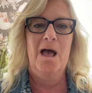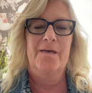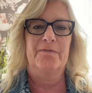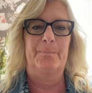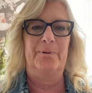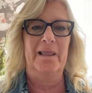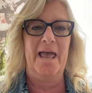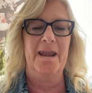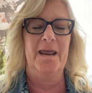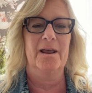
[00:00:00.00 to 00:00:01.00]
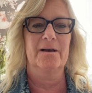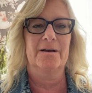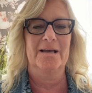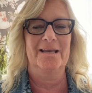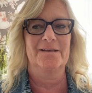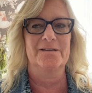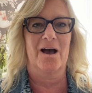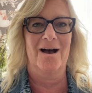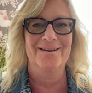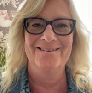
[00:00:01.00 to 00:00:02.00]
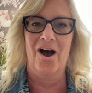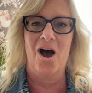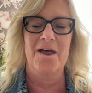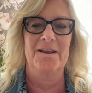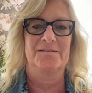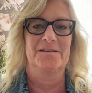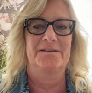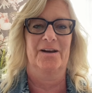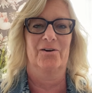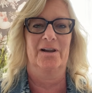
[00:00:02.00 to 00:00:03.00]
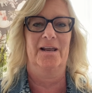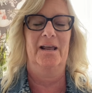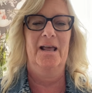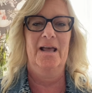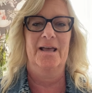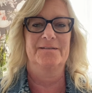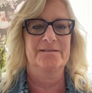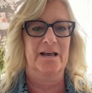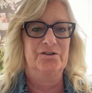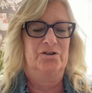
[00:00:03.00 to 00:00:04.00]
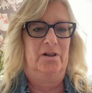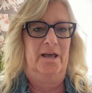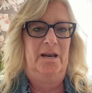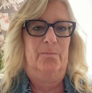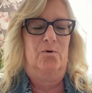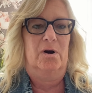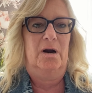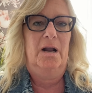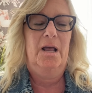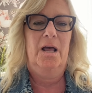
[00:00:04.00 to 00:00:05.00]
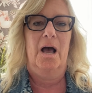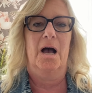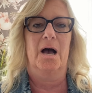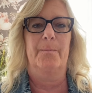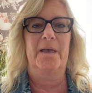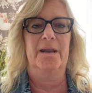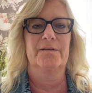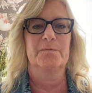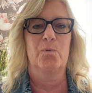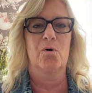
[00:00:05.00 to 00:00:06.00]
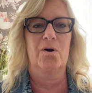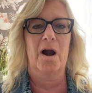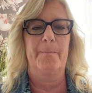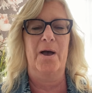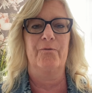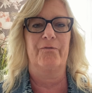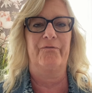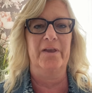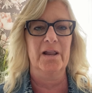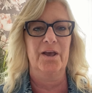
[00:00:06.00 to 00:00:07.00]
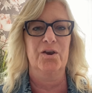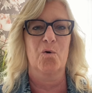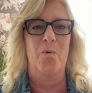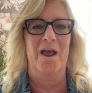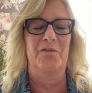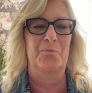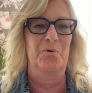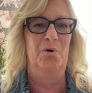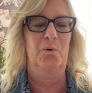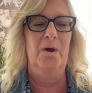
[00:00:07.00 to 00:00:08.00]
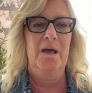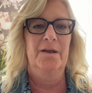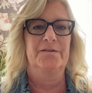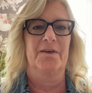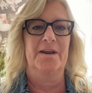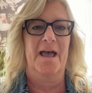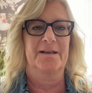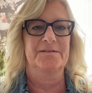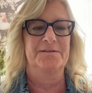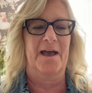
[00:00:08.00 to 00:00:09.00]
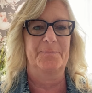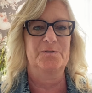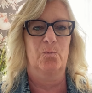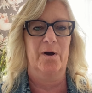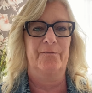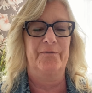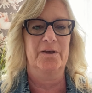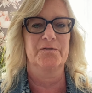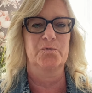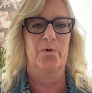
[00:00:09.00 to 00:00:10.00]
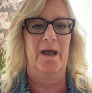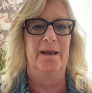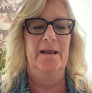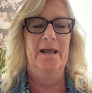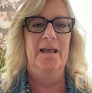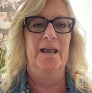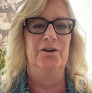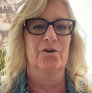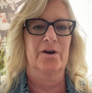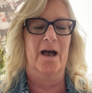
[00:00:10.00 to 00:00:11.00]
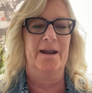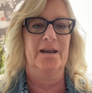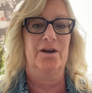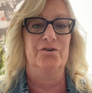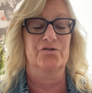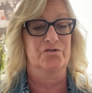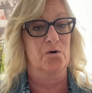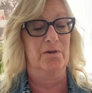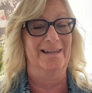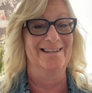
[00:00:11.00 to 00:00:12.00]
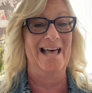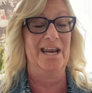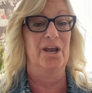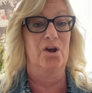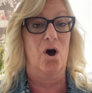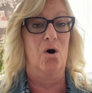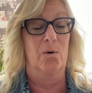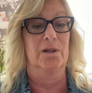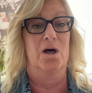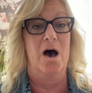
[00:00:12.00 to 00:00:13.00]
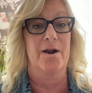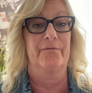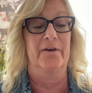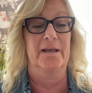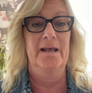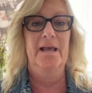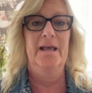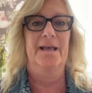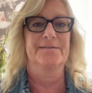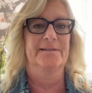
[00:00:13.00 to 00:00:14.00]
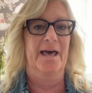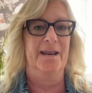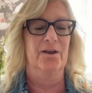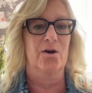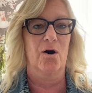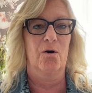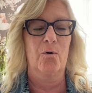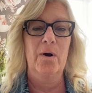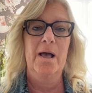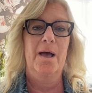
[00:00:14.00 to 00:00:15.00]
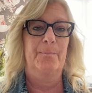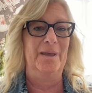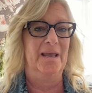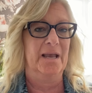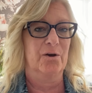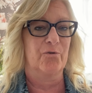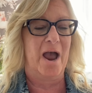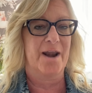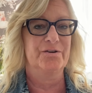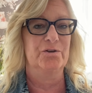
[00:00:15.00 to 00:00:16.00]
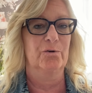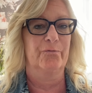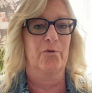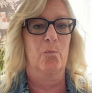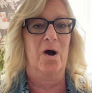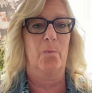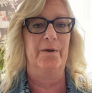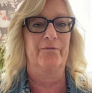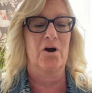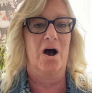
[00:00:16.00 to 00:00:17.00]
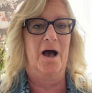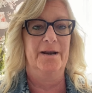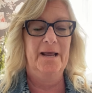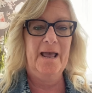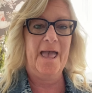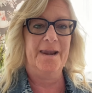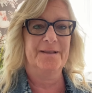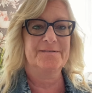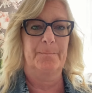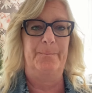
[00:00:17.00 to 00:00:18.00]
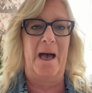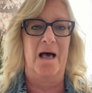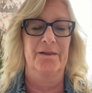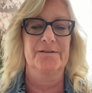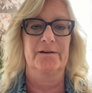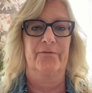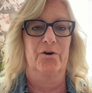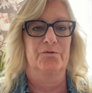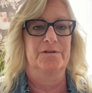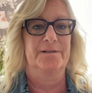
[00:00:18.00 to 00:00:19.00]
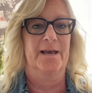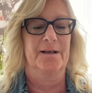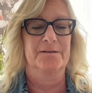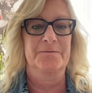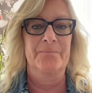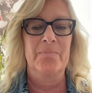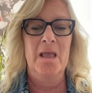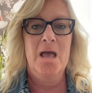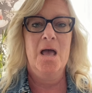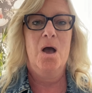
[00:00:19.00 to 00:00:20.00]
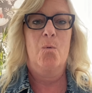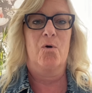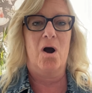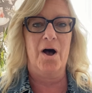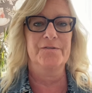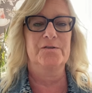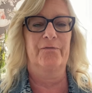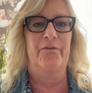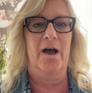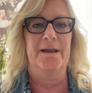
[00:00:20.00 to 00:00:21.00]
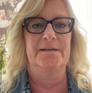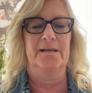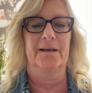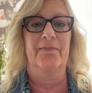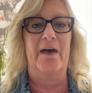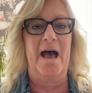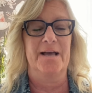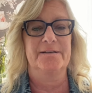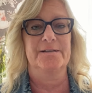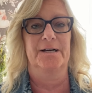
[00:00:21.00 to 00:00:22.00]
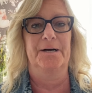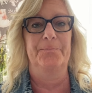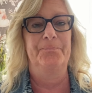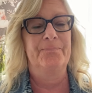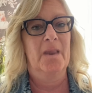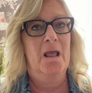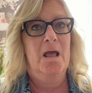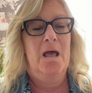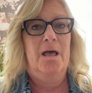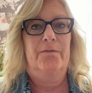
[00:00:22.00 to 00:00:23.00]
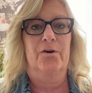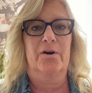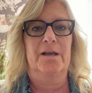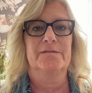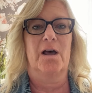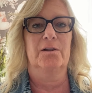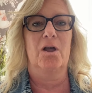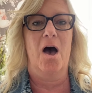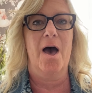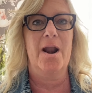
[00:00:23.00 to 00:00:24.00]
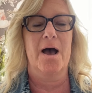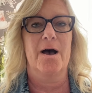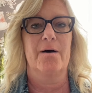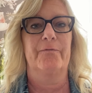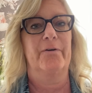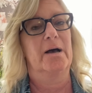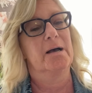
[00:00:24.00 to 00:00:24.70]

The planning is not necessarily essential anymore. Um, it is more about feeling your way through to the next steps and what feels right in your gut and in your soul and letting go. A lot of it is letting go, being in gratitude for what we've got, and it's the balance of those things. We're also finding that um, there is a lot of